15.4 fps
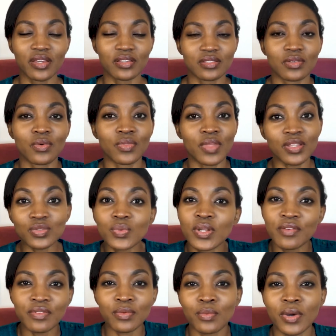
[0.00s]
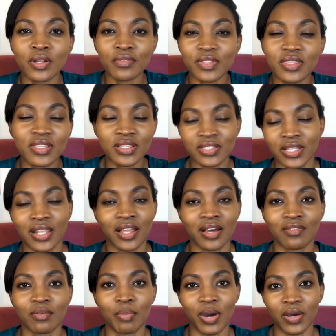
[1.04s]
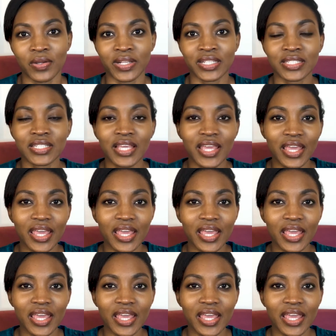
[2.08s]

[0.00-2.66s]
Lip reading: So that's one of the things I love about it.